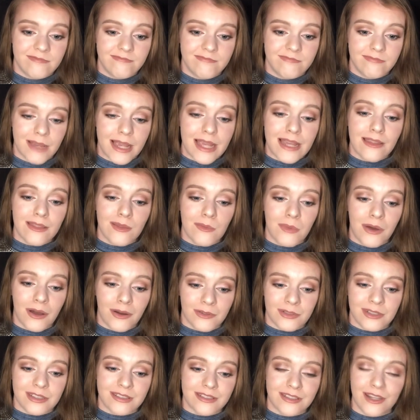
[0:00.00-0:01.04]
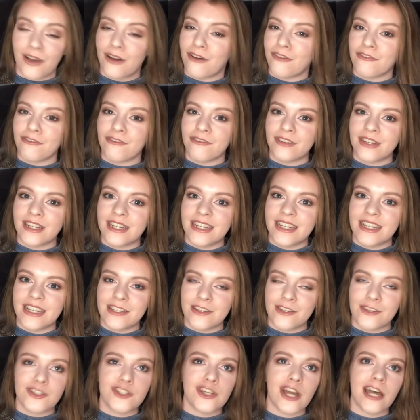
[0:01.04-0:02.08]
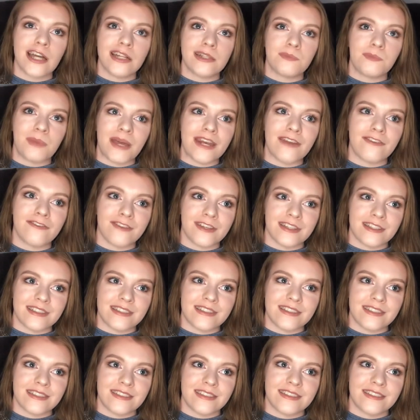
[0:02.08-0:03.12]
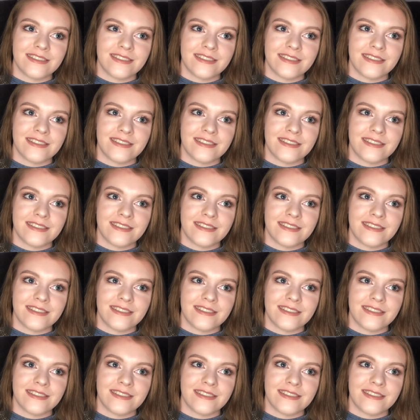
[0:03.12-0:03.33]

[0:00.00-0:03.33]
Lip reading: make the most of the child benefits